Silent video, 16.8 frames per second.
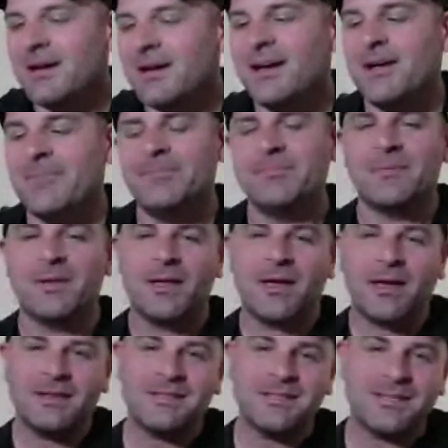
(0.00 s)

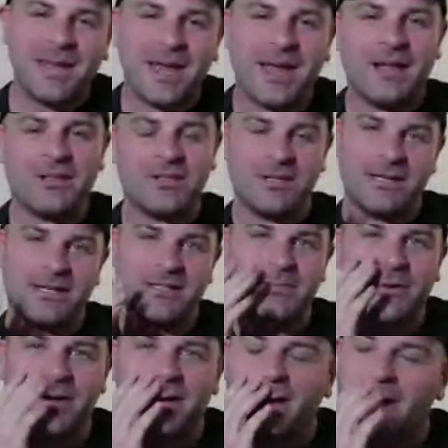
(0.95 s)
And today actually it's
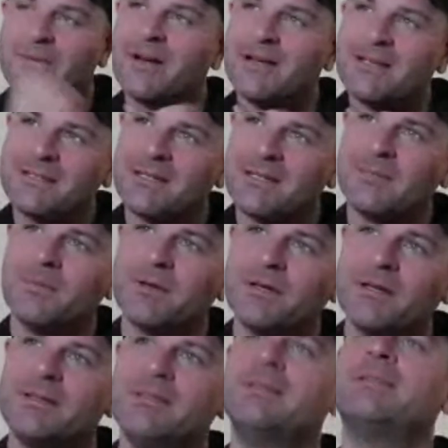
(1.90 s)
pretty interesting
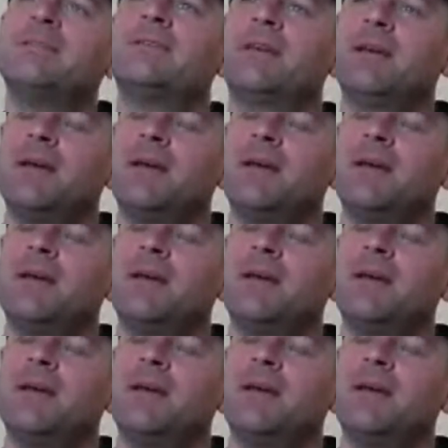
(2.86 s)
because